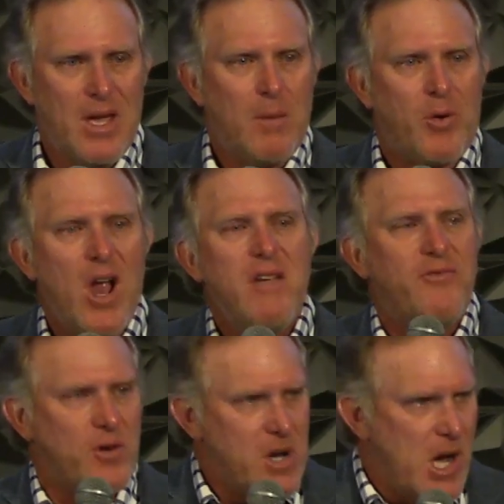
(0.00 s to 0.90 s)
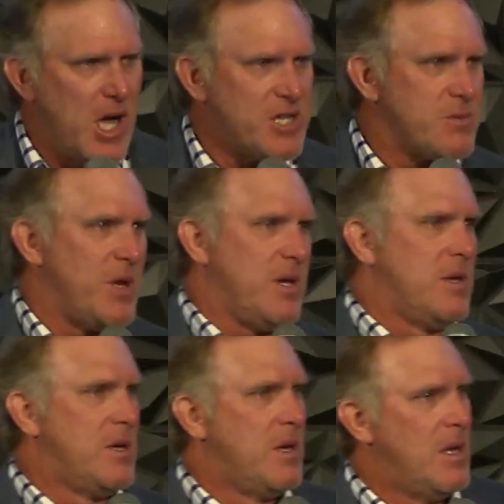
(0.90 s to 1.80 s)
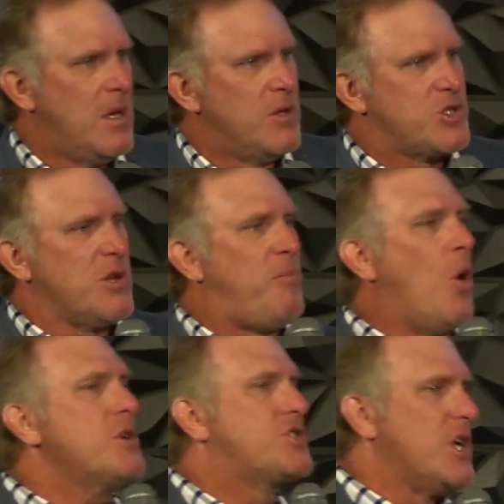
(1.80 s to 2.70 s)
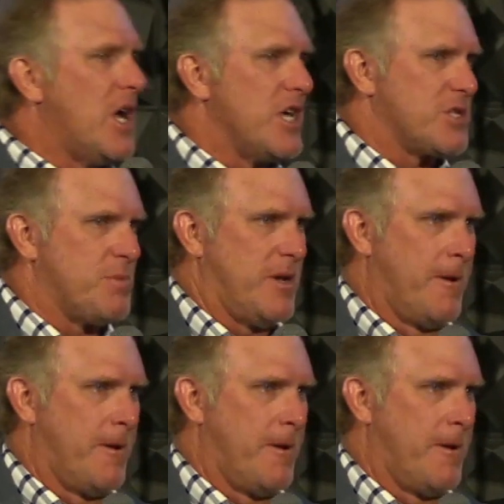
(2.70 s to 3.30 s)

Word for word: Pray for your husband, support your husband,